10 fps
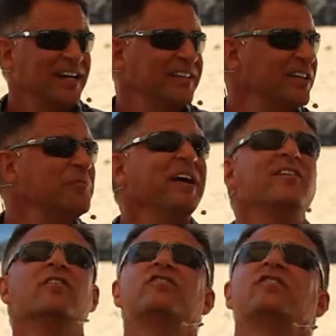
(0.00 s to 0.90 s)
And then you
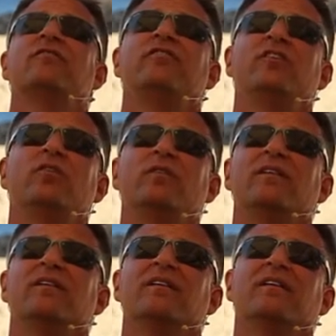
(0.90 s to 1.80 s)
might notice there's a few
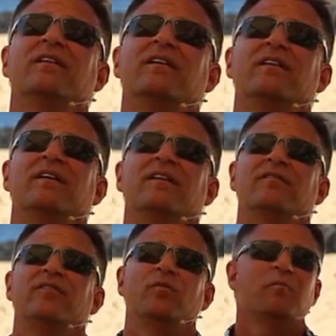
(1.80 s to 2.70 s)

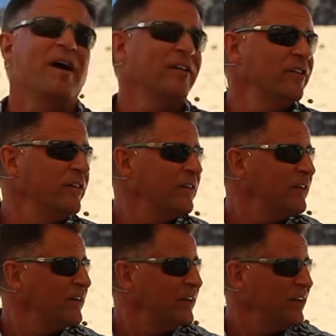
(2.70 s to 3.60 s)
few modern
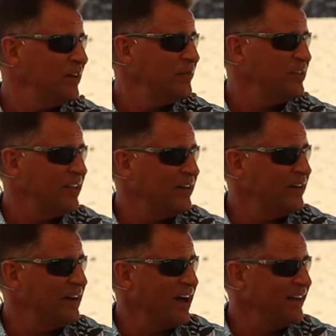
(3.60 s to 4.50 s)
hymns that
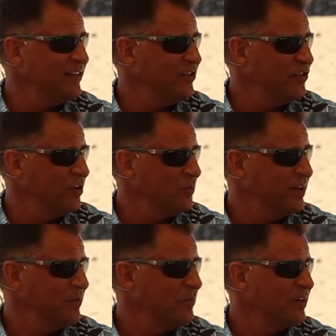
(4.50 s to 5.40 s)
are not in your
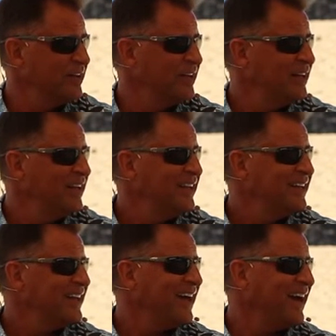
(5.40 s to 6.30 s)
normal hymn book.
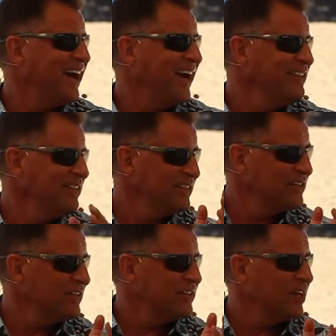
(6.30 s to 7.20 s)
I, learned
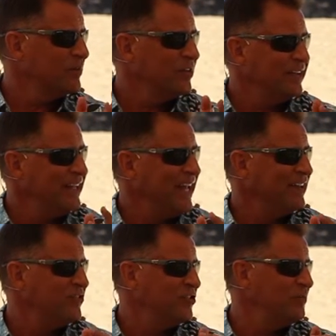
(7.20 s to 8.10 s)
a long time ago, they
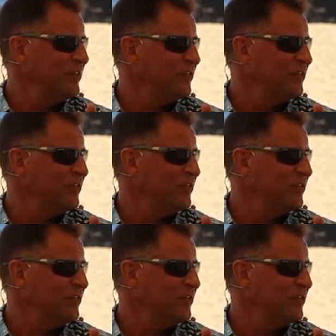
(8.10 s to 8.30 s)
can't sue